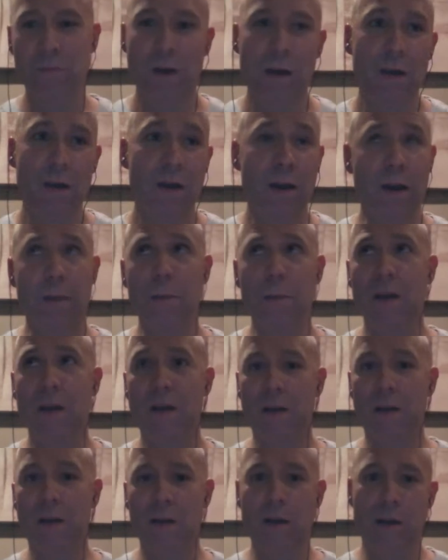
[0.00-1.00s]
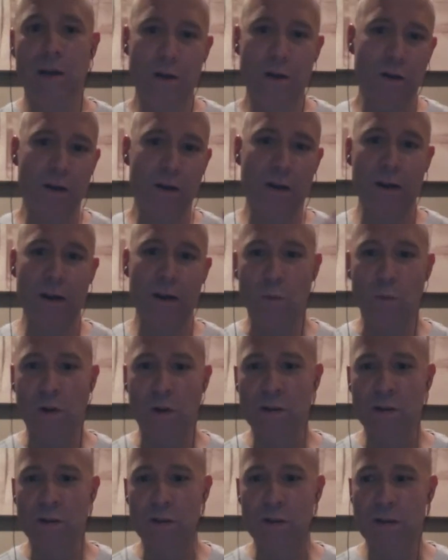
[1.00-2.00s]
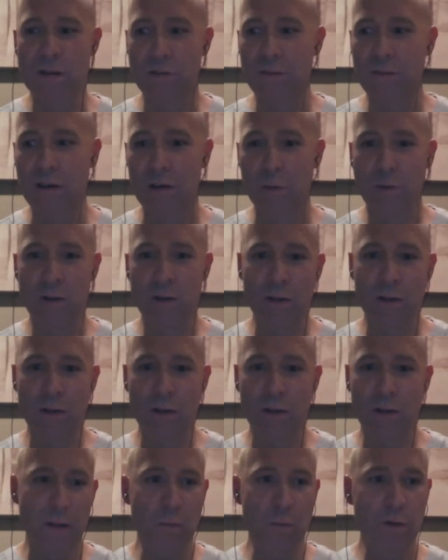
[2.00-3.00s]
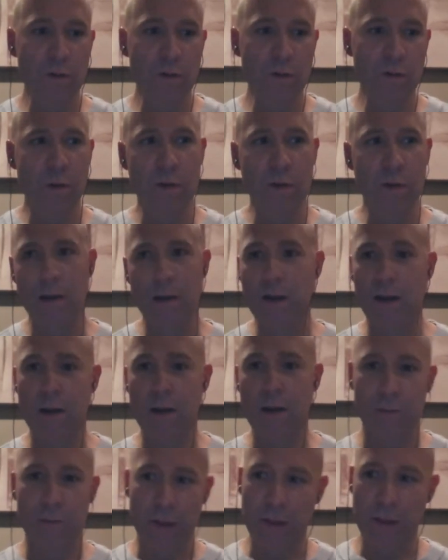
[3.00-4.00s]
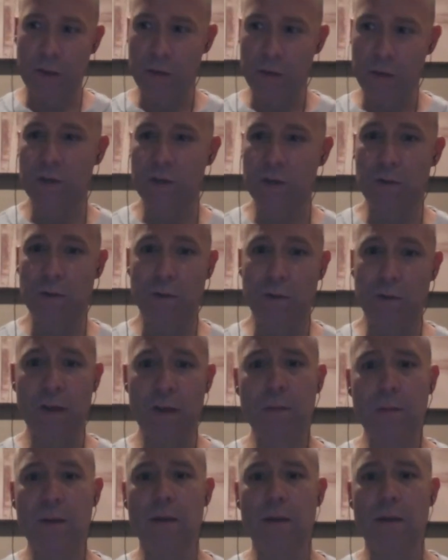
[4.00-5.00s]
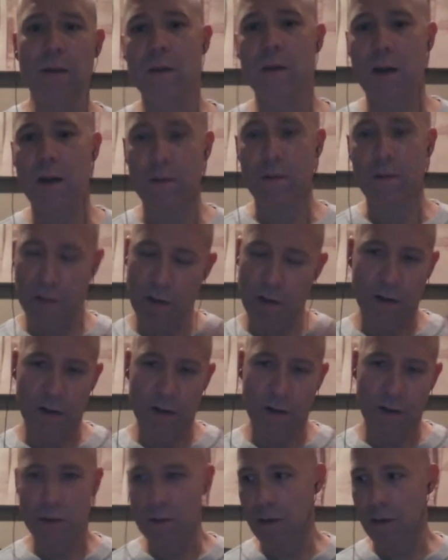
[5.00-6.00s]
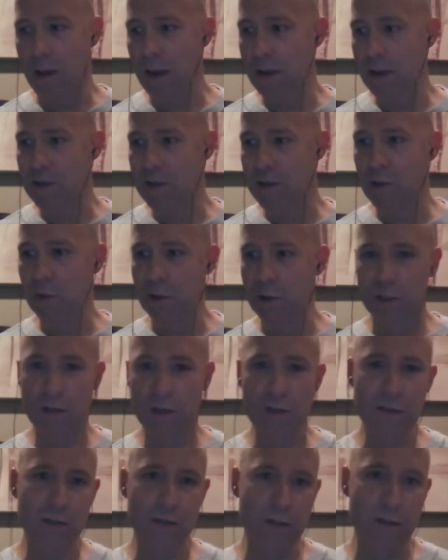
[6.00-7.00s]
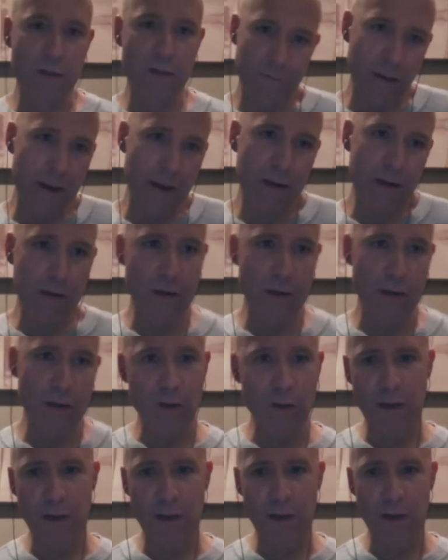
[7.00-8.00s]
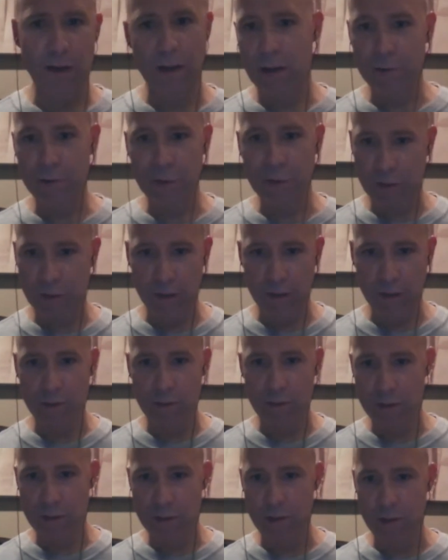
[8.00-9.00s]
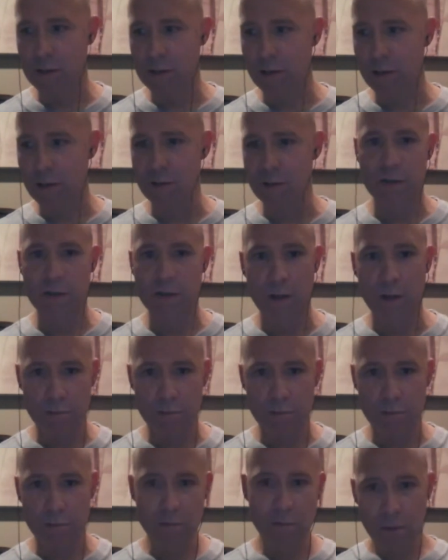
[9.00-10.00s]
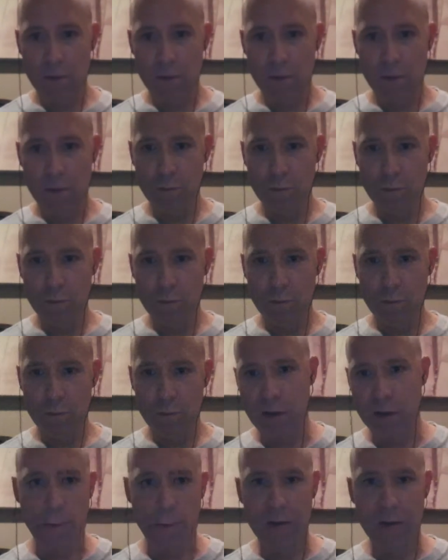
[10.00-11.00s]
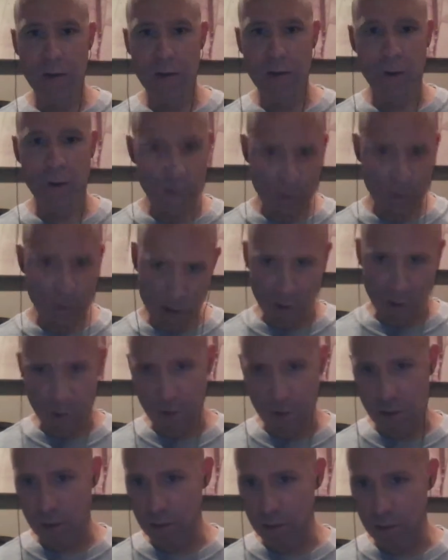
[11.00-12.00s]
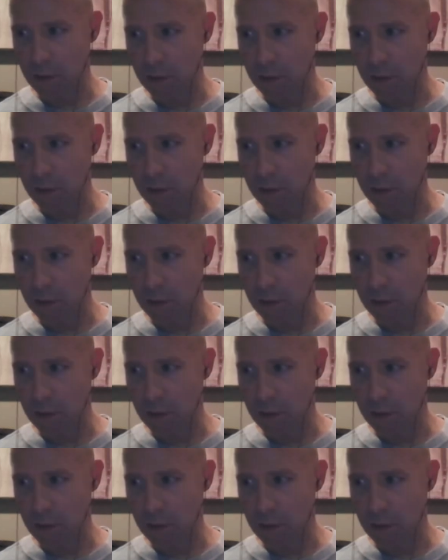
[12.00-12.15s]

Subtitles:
Yeah, I mean, it all kind of works itself out, really. I mean, once you get kind of like used to the rhythm, and I certainly had to adjust to the fact that, oh my gosh, the data center is not right here in the backyard. It's no longer a